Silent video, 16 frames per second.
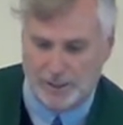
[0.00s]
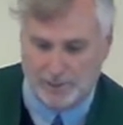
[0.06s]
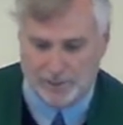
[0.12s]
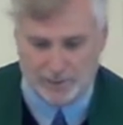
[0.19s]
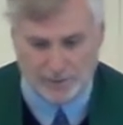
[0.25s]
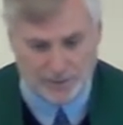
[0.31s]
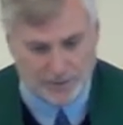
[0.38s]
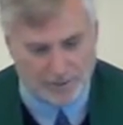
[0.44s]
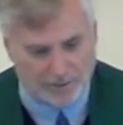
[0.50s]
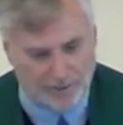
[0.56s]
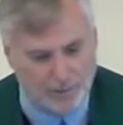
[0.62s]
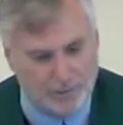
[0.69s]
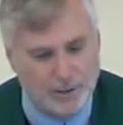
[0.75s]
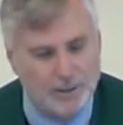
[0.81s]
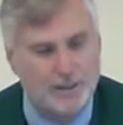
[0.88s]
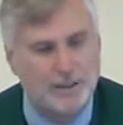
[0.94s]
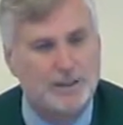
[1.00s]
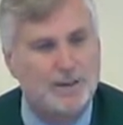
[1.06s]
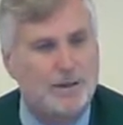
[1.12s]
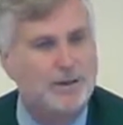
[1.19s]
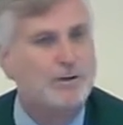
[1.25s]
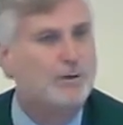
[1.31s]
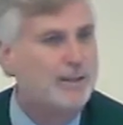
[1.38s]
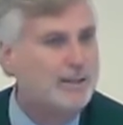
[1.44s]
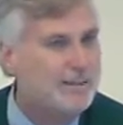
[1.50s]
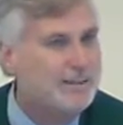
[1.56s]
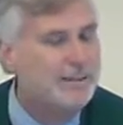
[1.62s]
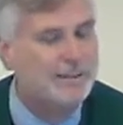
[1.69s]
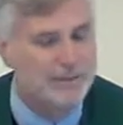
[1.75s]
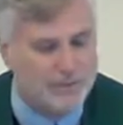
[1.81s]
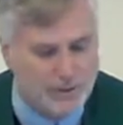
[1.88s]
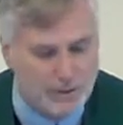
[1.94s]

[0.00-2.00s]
able to do a great deal